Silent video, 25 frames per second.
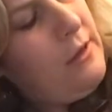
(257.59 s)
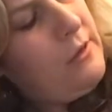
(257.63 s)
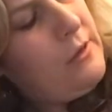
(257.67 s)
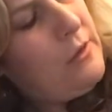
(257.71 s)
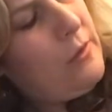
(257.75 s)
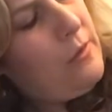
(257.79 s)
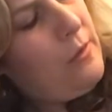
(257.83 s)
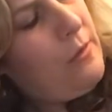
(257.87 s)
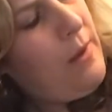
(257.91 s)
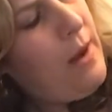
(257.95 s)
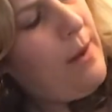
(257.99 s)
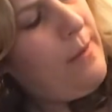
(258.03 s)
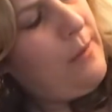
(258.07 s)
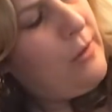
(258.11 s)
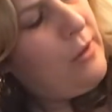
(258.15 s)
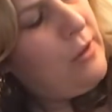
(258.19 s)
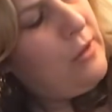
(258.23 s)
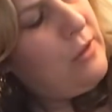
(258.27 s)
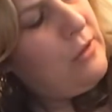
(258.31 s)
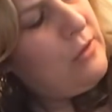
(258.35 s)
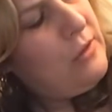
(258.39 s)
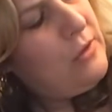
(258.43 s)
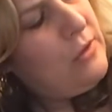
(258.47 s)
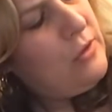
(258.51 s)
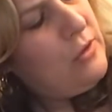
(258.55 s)
So remember,
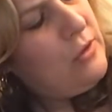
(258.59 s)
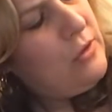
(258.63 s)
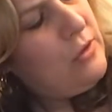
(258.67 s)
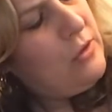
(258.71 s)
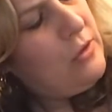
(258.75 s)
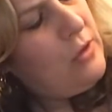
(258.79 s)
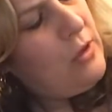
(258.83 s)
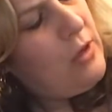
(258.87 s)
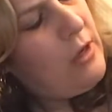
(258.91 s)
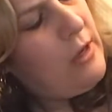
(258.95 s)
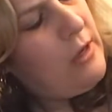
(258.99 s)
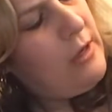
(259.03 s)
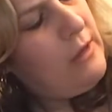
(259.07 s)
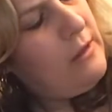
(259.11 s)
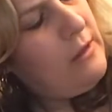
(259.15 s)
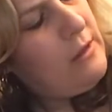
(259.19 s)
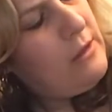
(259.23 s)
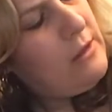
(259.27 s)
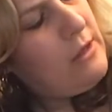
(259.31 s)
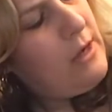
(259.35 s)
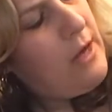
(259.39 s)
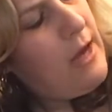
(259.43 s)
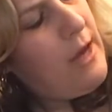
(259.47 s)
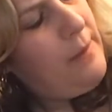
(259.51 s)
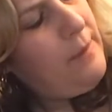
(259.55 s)
you start at the
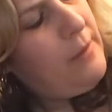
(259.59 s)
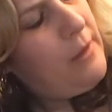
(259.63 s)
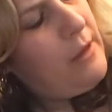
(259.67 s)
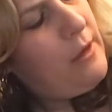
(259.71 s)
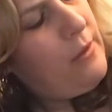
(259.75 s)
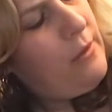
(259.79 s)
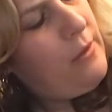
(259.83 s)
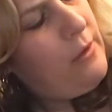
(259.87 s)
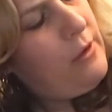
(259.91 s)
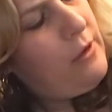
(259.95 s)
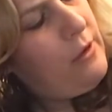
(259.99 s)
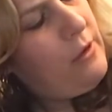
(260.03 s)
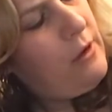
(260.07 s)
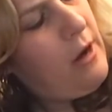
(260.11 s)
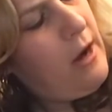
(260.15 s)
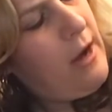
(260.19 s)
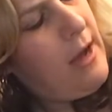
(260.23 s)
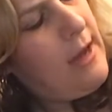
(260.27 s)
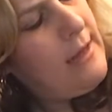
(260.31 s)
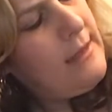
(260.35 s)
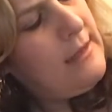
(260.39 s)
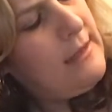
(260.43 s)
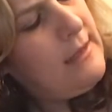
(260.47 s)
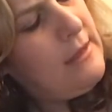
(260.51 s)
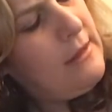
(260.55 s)
top, go
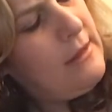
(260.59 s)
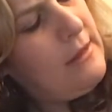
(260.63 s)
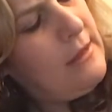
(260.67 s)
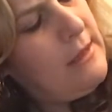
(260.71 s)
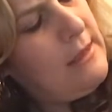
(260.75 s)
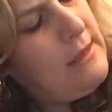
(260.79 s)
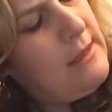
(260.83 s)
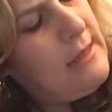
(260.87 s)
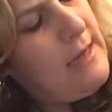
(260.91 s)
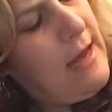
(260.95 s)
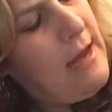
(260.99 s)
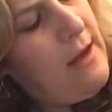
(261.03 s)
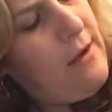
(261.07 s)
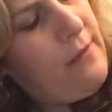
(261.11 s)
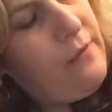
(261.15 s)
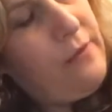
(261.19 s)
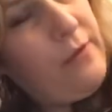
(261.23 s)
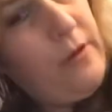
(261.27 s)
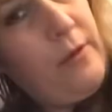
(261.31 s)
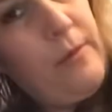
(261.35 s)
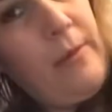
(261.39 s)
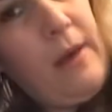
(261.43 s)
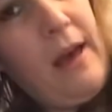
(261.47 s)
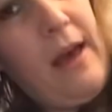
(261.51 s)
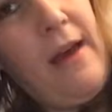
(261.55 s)
across, and then down
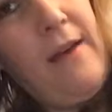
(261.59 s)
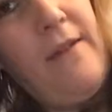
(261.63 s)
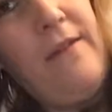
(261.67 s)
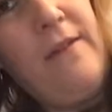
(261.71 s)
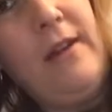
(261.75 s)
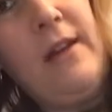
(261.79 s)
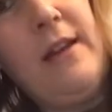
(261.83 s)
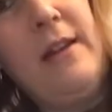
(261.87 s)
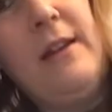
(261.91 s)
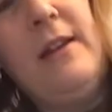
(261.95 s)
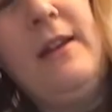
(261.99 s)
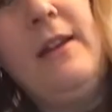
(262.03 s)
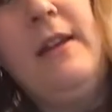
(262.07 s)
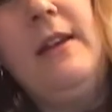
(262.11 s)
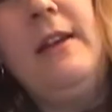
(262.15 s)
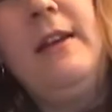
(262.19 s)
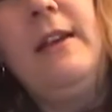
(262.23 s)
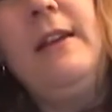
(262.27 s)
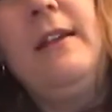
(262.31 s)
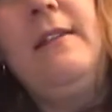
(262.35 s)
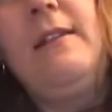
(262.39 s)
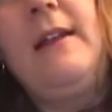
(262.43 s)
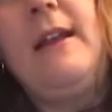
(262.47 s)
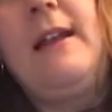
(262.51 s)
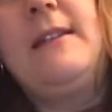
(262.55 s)
from heaven.
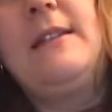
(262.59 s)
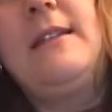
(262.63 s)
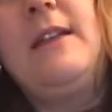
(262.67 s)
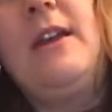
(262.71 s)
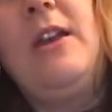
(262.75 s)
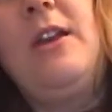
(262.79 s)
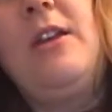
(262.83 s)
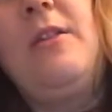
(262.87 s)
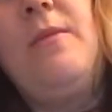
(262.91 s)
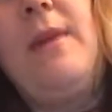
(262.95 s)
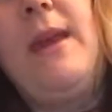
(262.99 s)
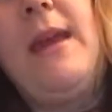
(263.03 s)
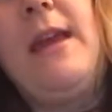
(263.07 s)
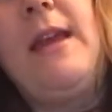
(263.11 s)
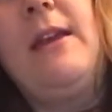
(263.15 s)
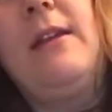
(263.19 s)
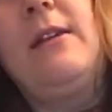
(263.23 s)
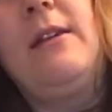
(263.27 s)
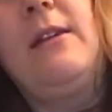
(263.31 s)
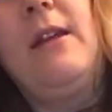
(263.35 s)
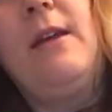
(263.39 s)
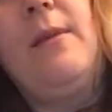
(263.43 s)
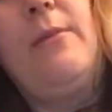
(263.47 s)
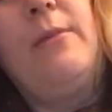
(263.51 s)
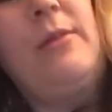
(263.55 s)
That's how you make a
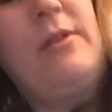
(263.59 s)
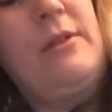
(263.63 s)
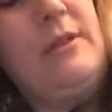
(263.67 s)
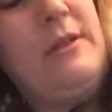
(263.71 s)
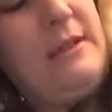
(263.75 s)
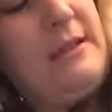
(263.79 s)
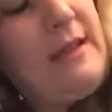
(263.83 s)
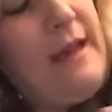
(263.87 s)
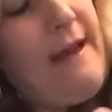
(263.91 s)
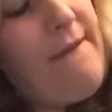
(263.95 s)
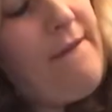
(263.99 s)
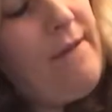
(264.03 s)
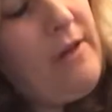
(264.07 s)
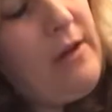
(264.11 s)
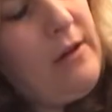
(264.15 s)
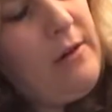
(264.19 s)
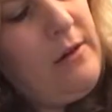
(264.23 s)
number 7.